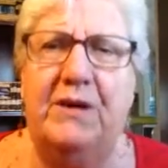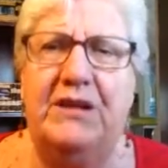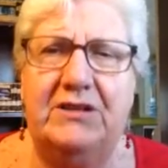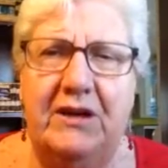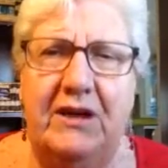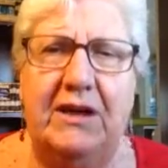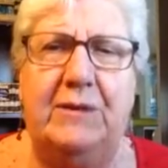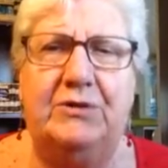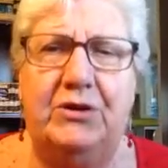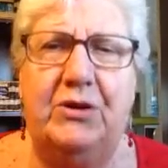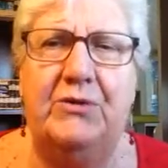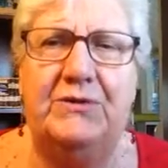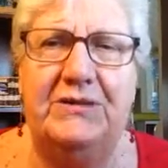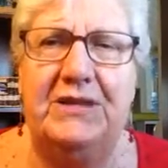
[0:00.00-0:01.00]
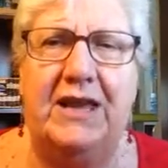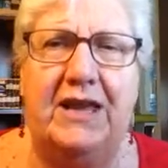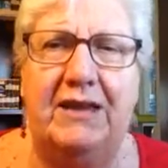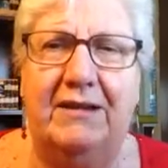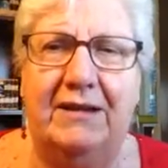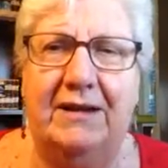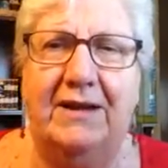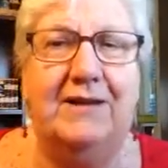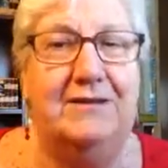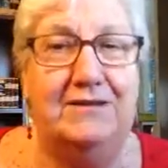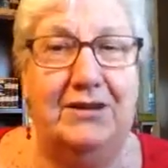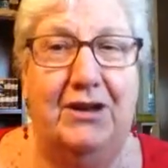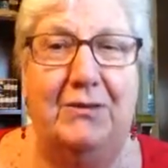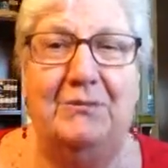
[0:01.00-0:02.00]
my time to go see.
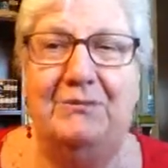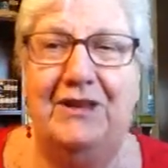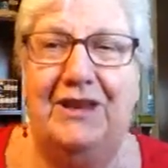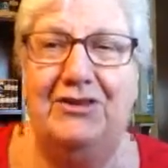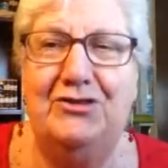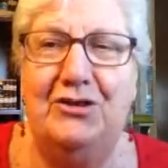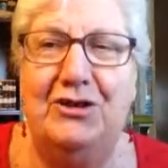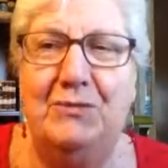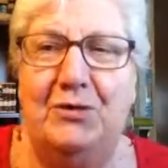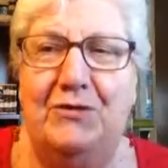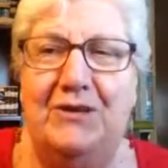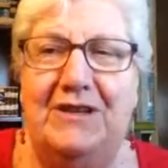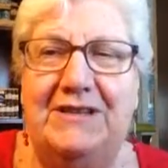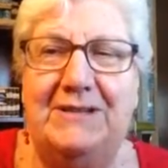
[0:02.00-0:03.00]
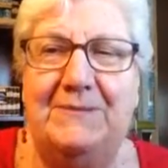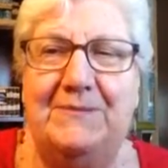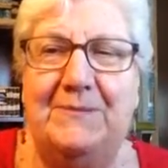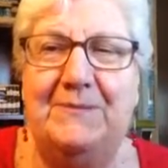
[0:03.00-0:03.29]
So, enjoy the movies.